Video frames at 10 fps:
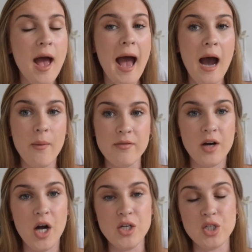However,
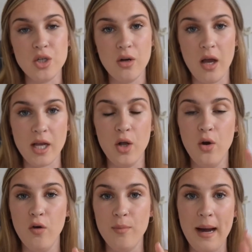I do like a lot
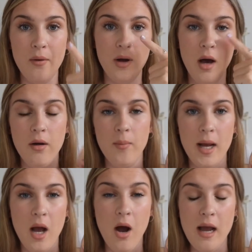of powder under my
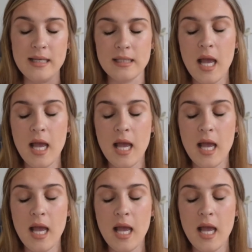eyes